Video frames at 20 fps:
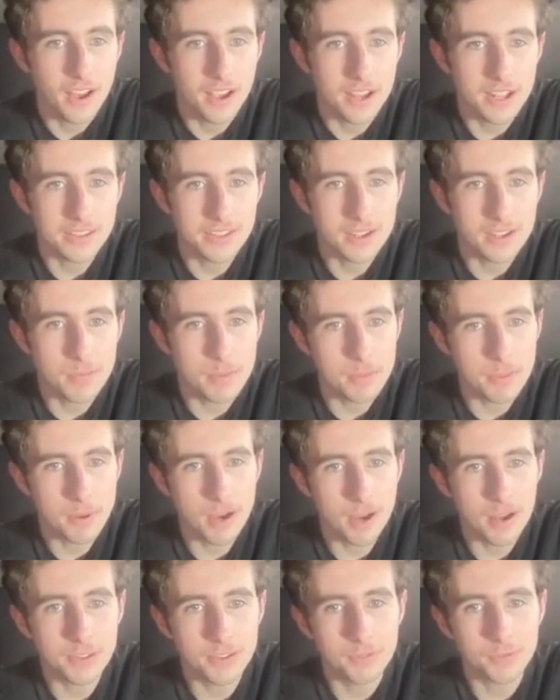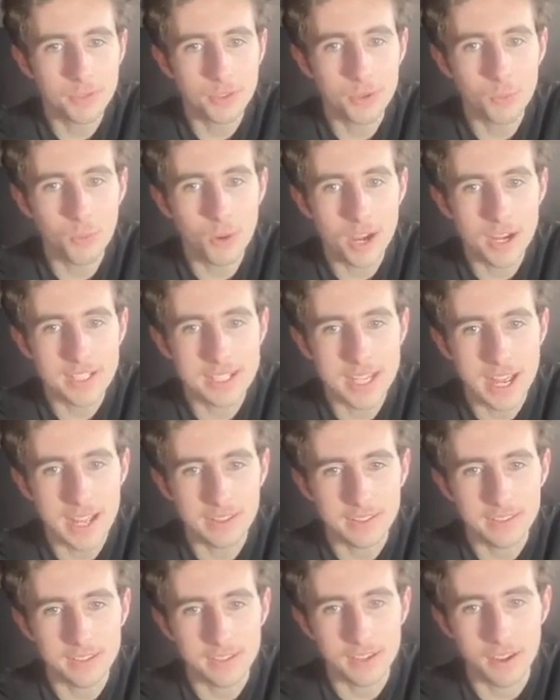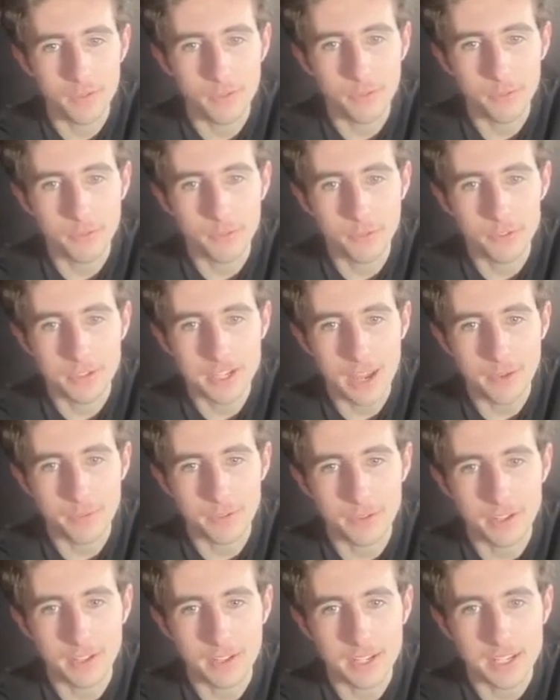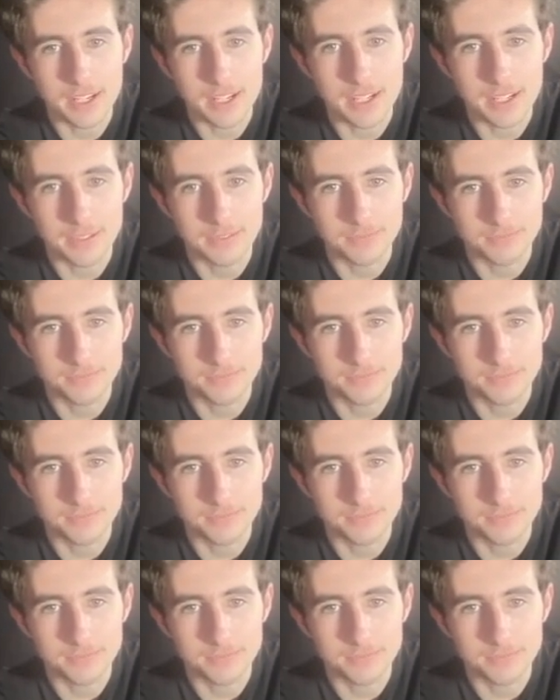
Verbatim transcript: It's going to be part of the white text stuff, definitely.